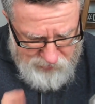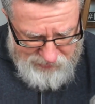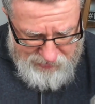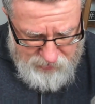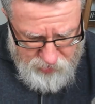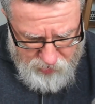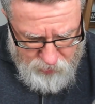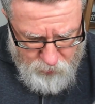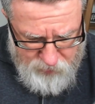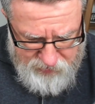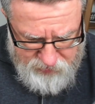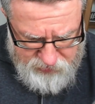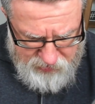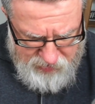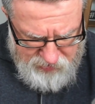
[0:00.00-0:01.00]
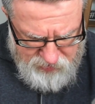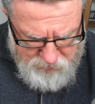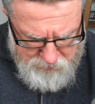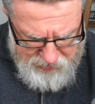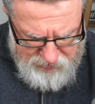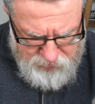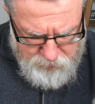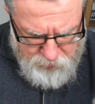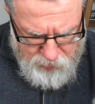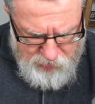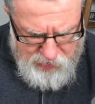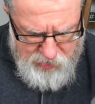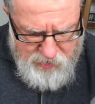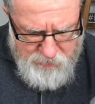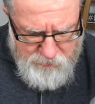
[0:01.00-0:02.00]
And not only is it customizable,
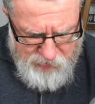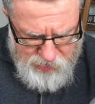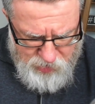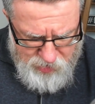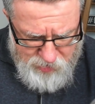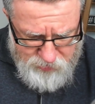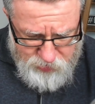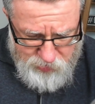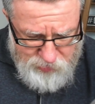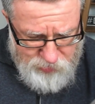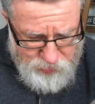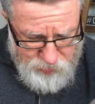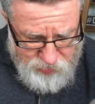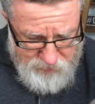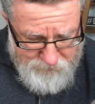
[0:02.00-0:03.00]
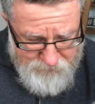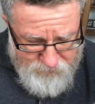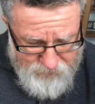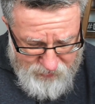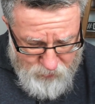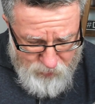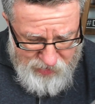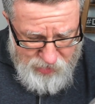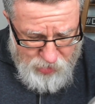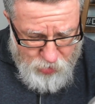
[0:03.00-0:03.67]
but there's also some very